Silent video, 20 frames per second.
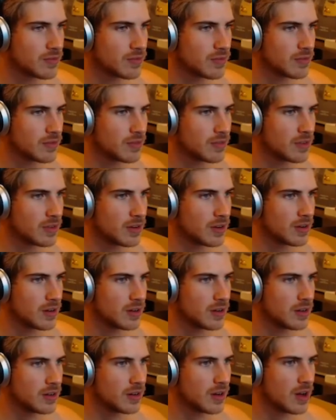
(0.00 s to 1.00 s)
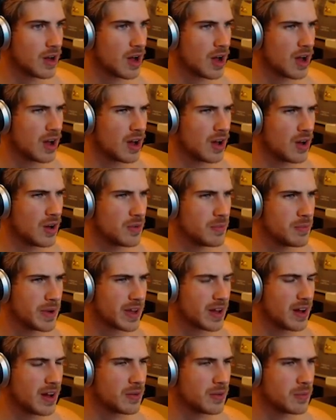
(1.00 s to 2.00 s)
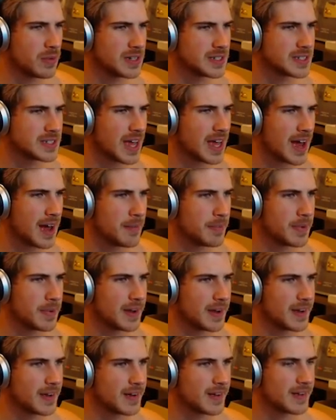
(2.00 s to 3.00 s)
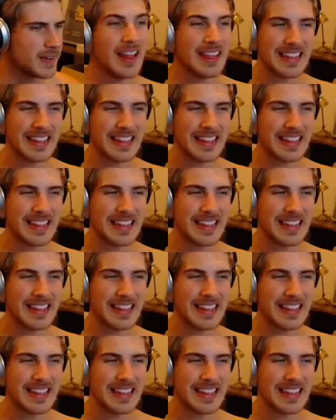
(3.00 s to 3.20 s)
Oh my god, what is happening?